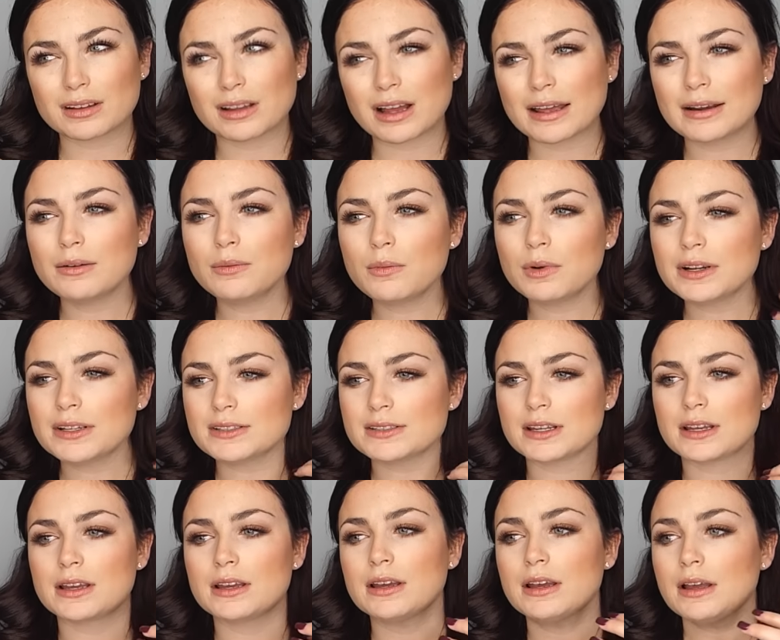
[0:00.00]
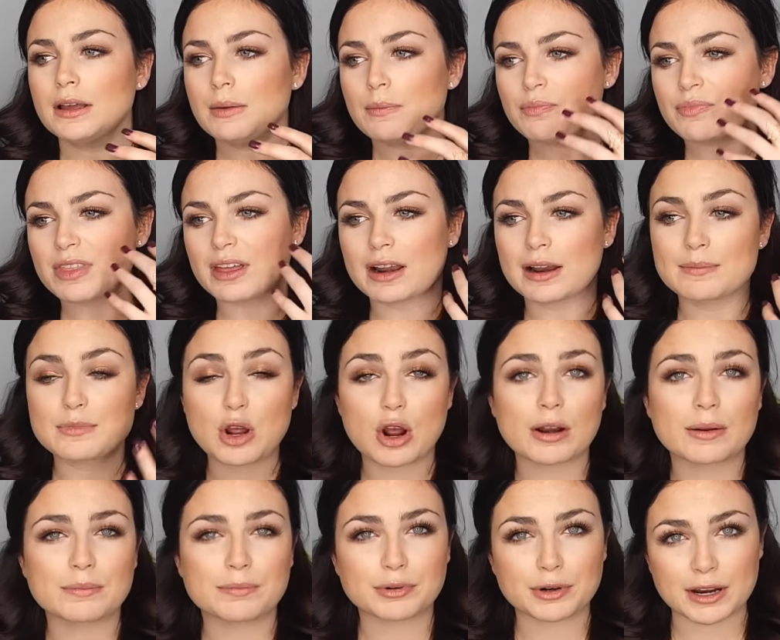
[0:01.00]
I don't wanna say that I'm
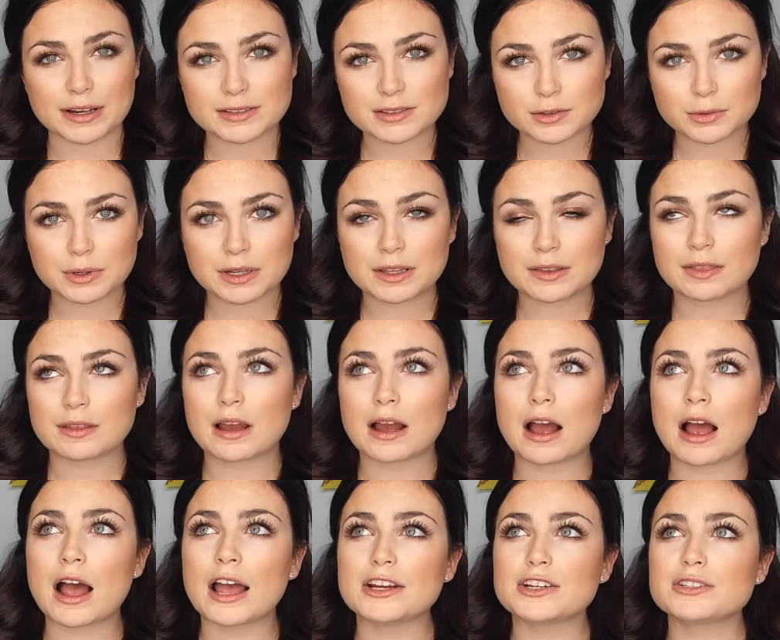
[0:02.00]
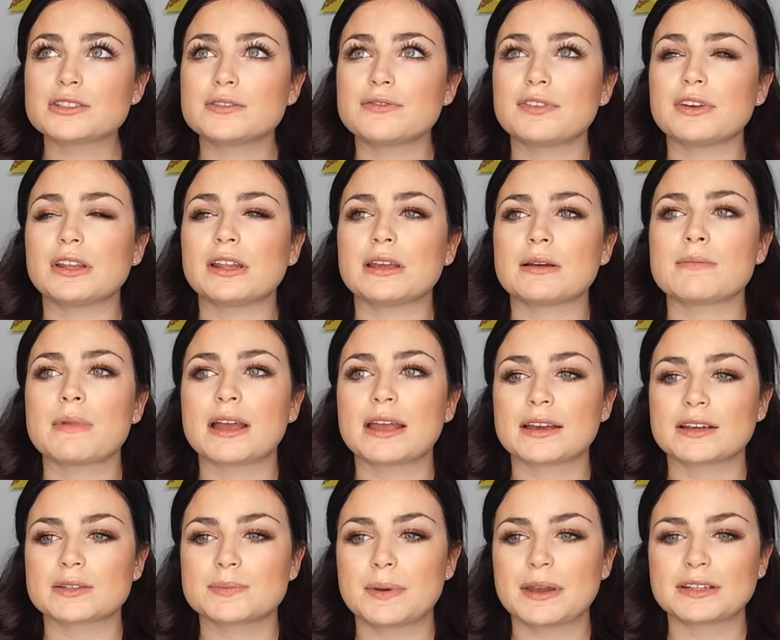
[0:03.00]
not impressed with, I just feel like my
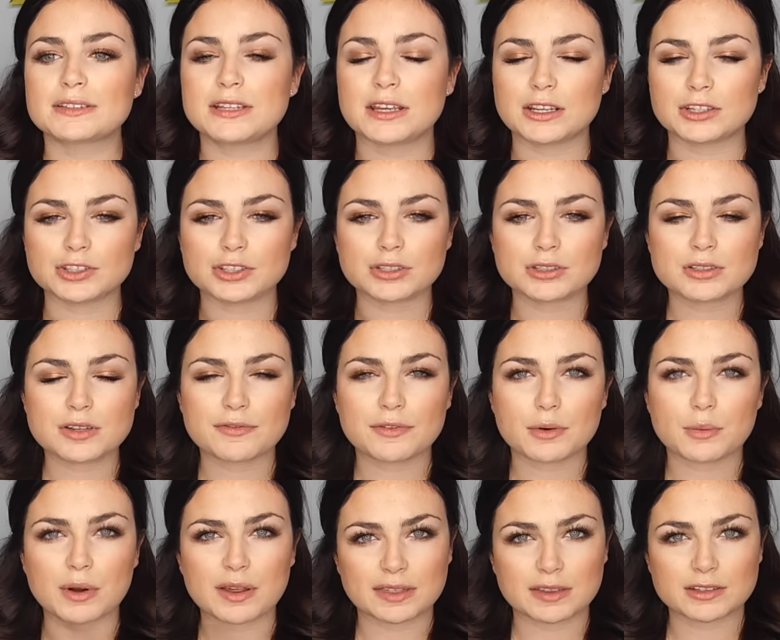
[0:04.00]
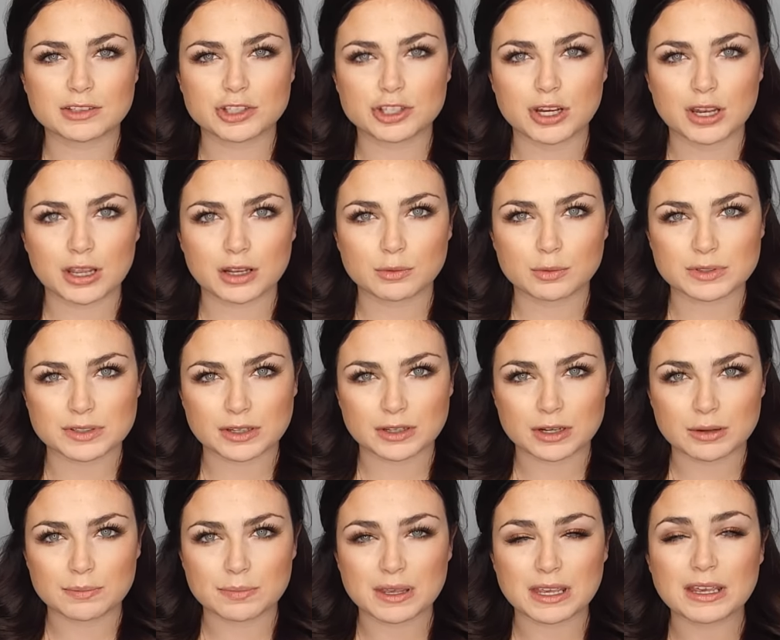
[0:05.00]
expectations for what this shade was
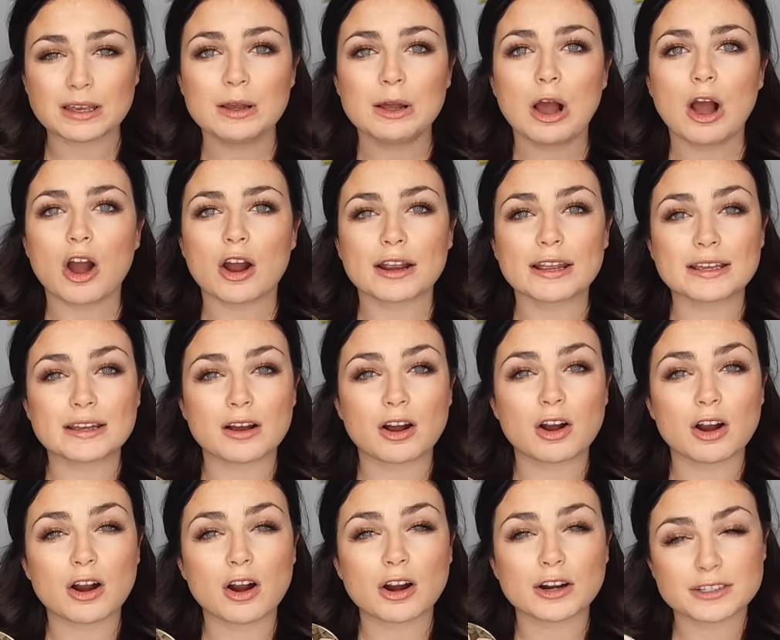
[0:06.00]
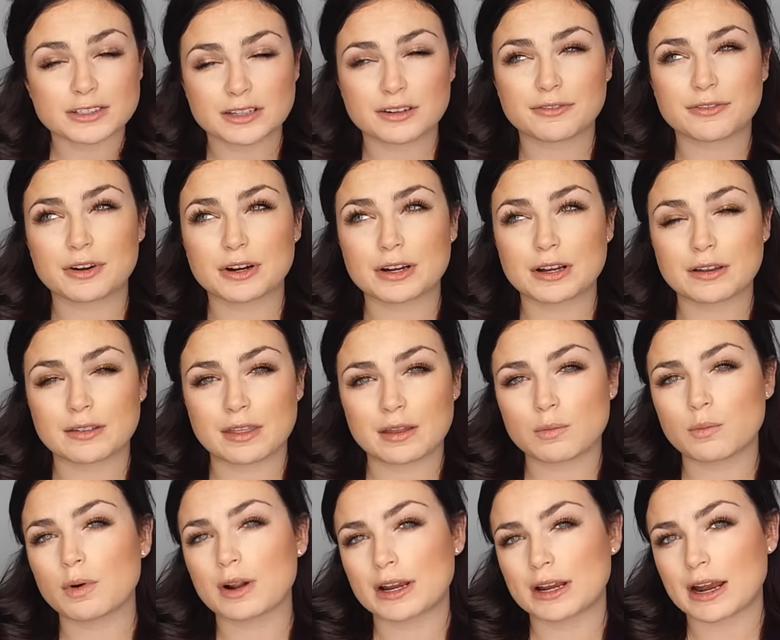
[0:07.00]
gonna be are different than
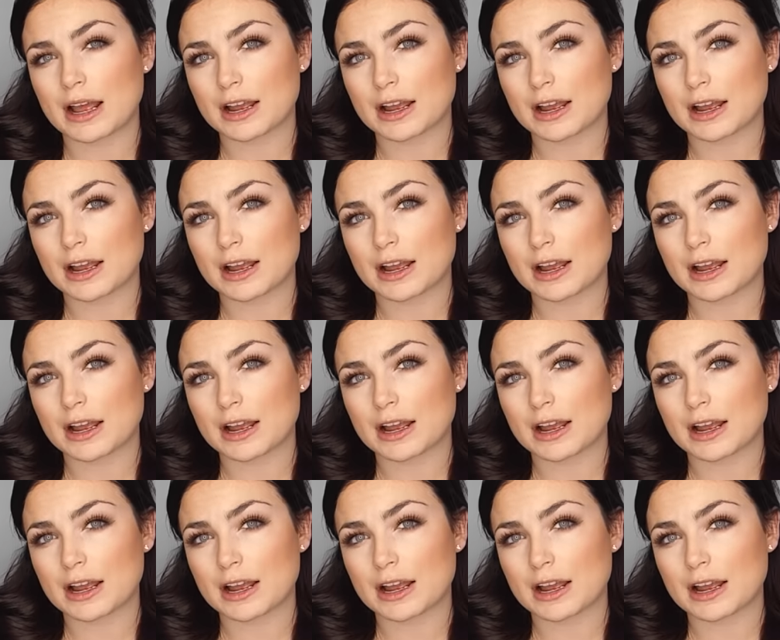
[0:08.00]
what it